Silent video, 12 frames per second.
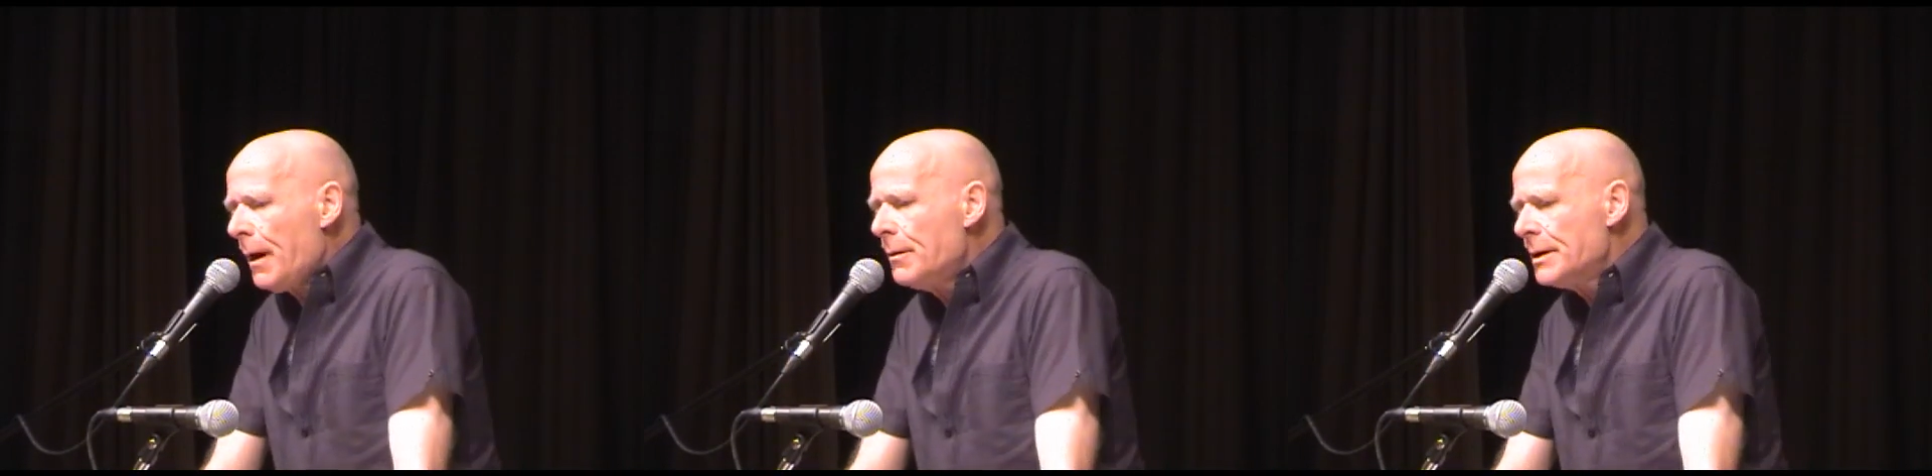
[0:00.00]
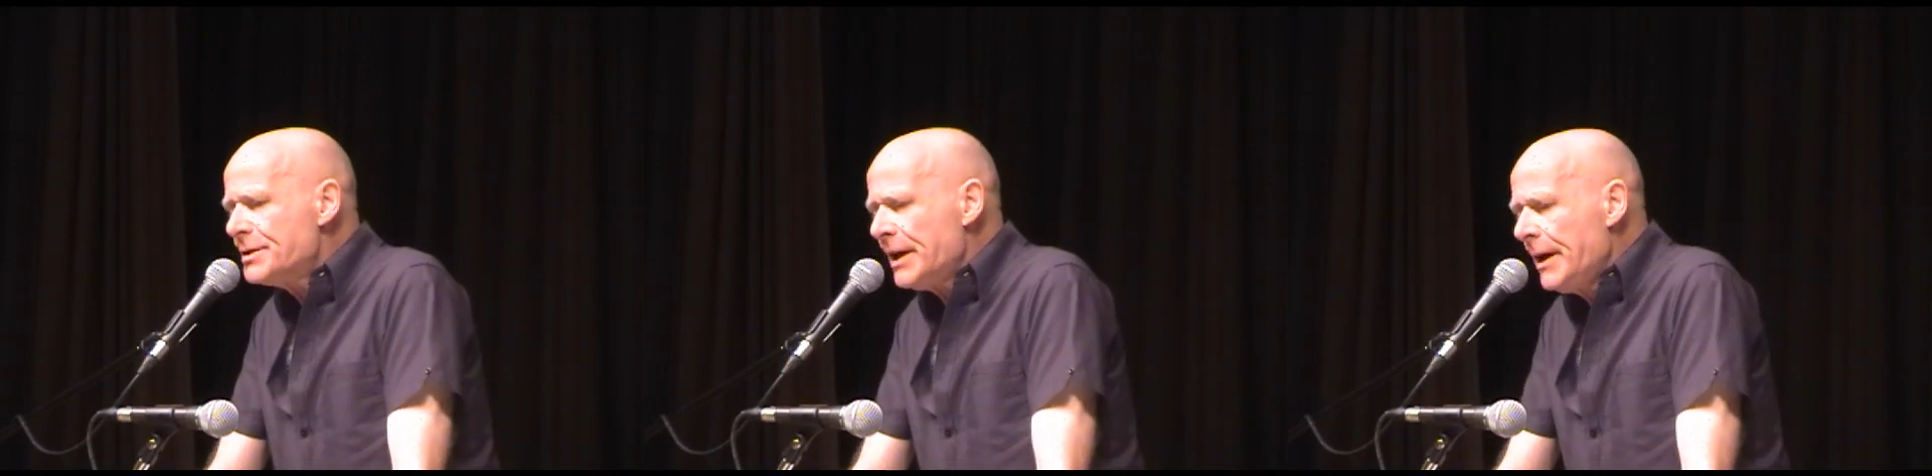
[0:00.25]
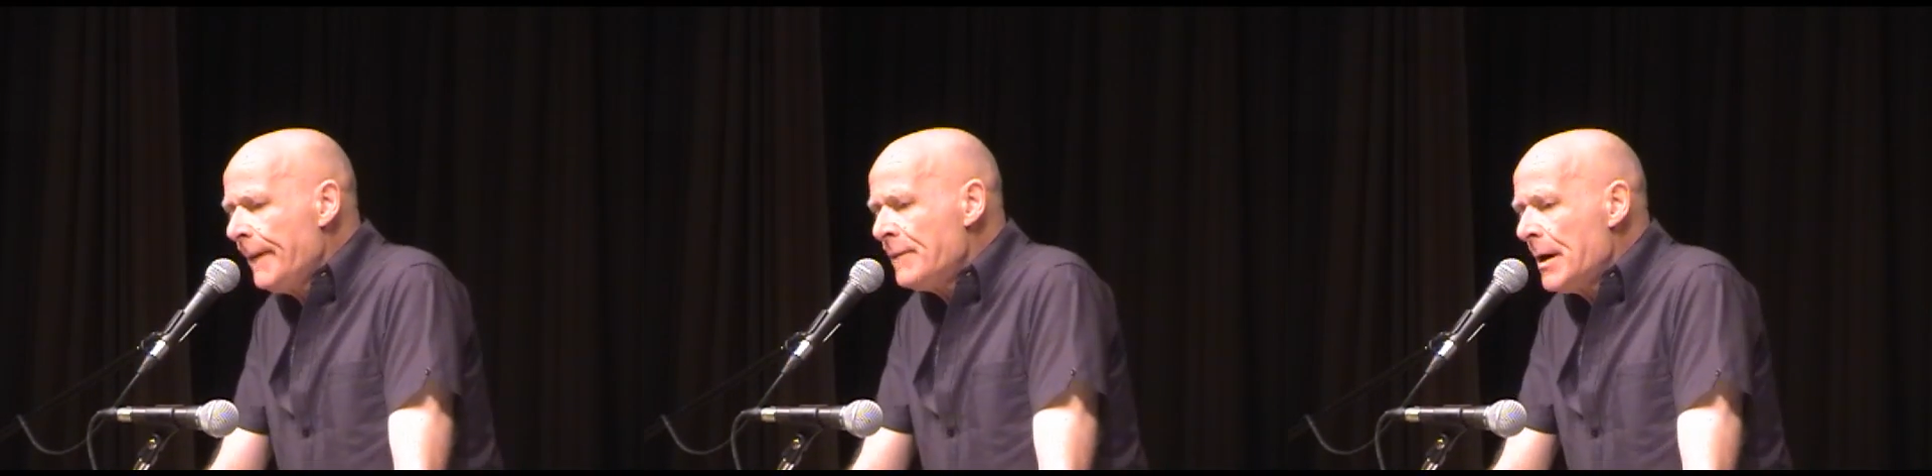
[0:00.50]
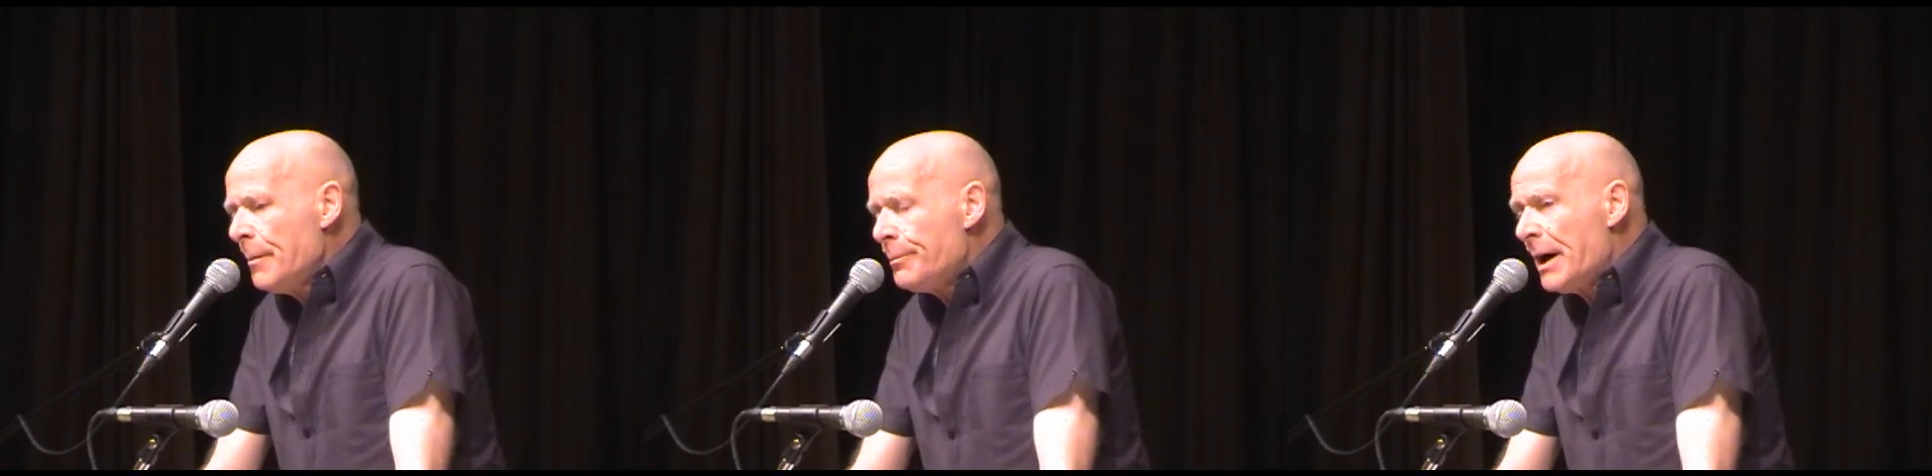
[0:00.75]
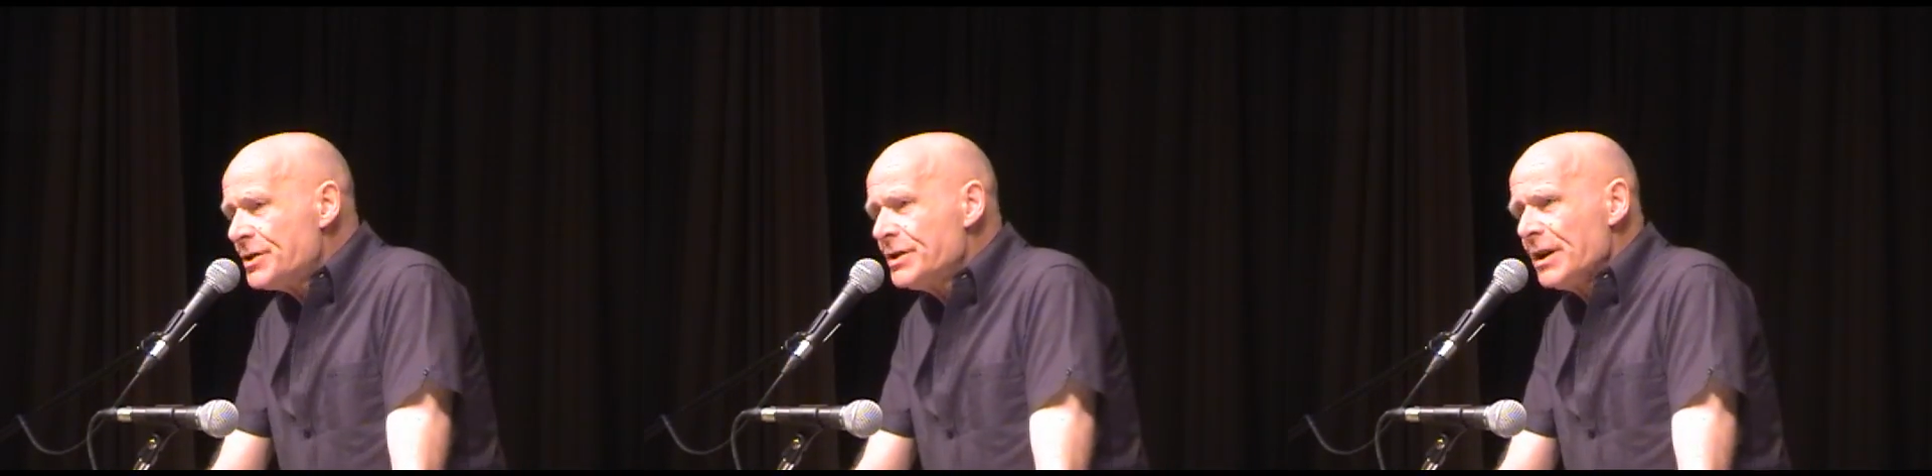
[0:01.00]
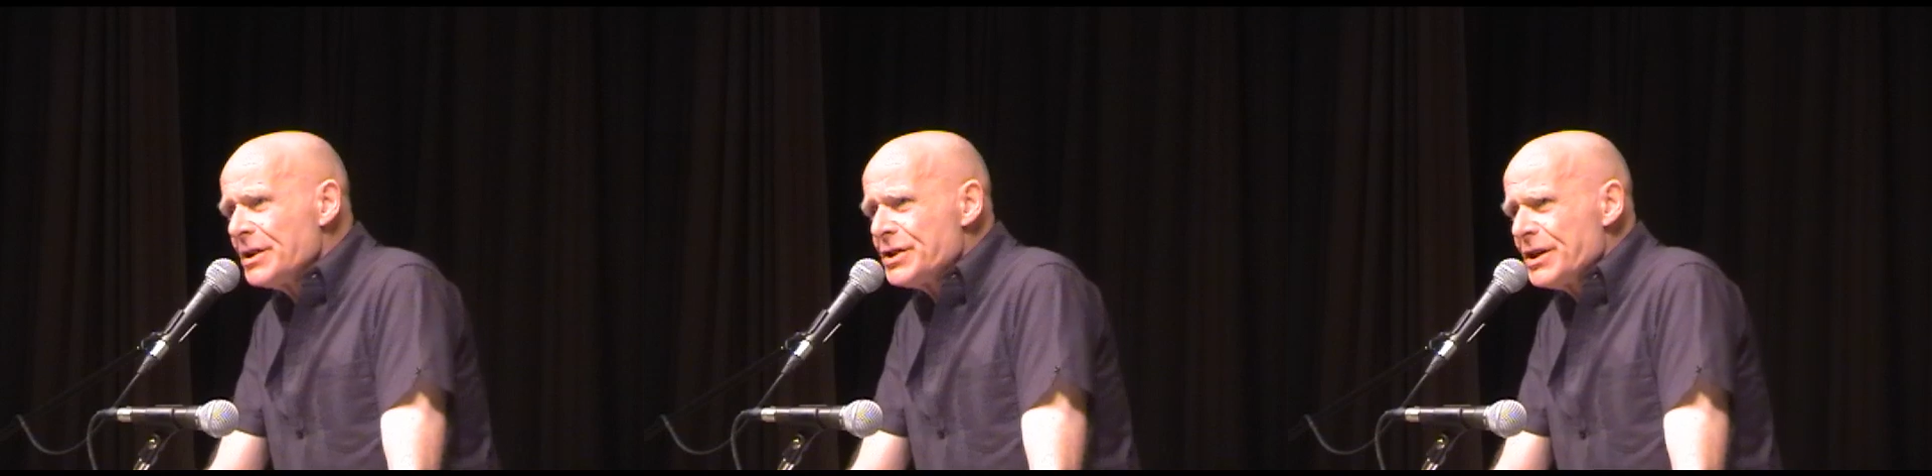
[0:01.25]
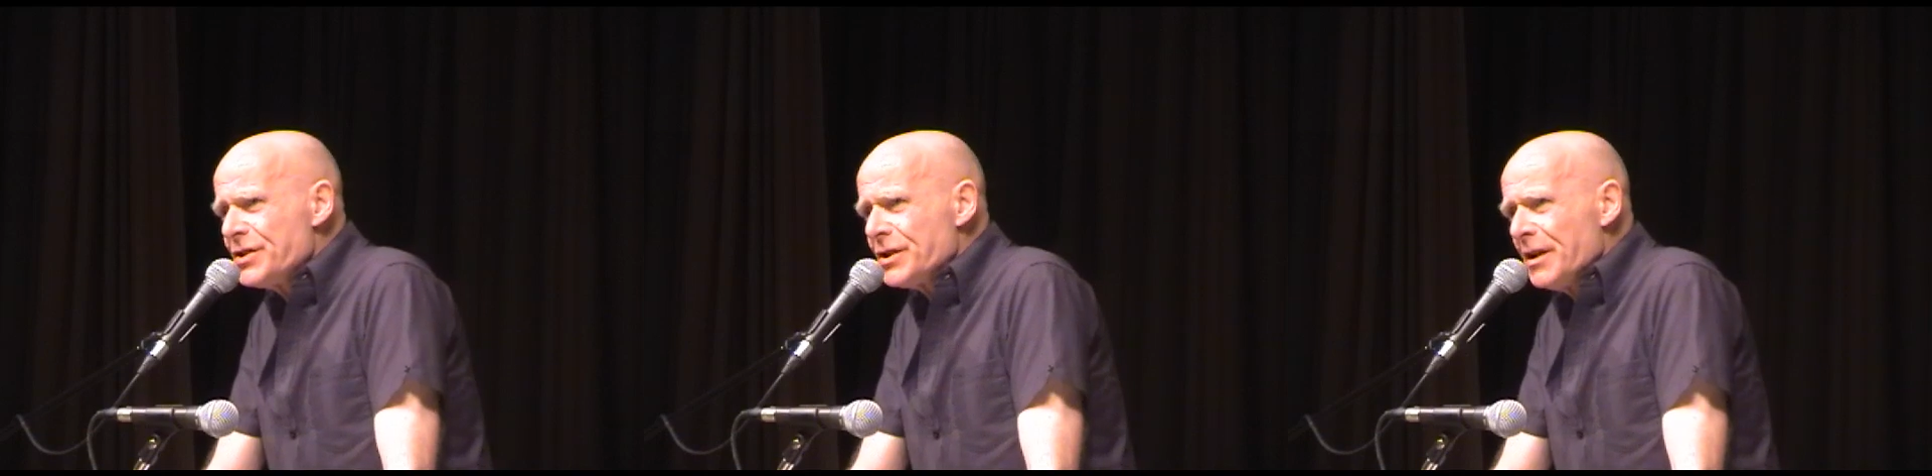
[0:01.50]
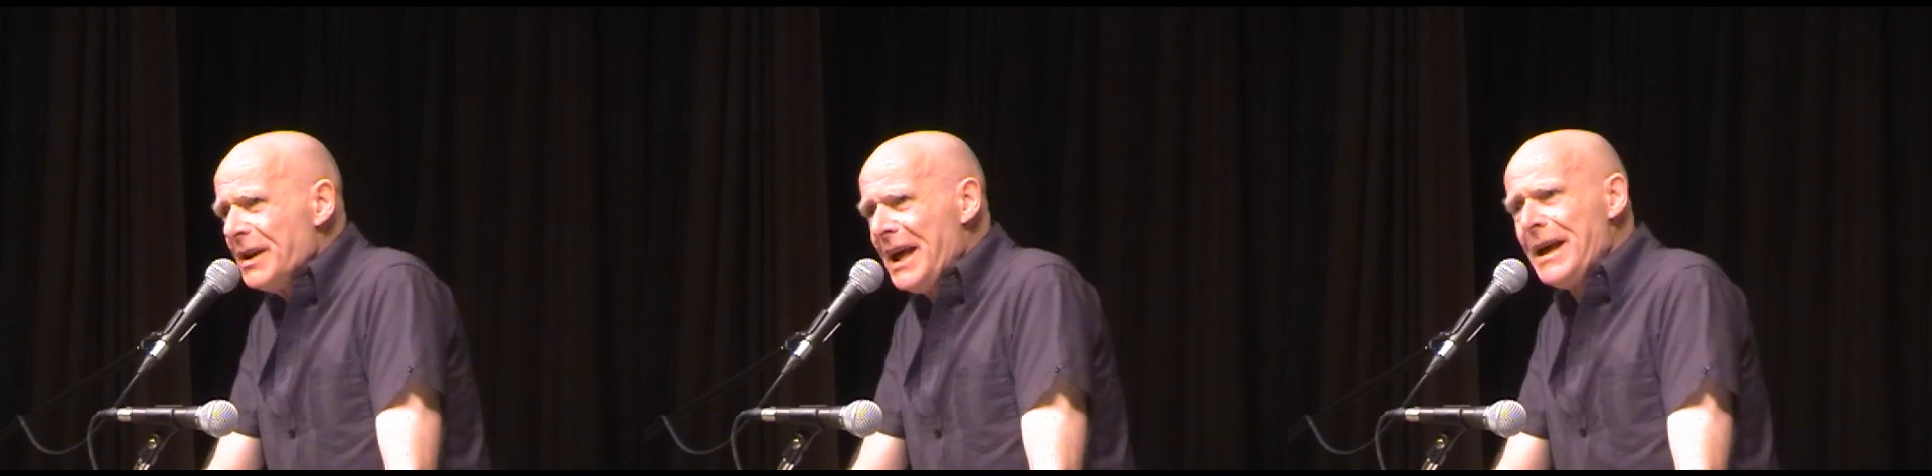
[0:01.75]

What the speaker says: was the personal assistant,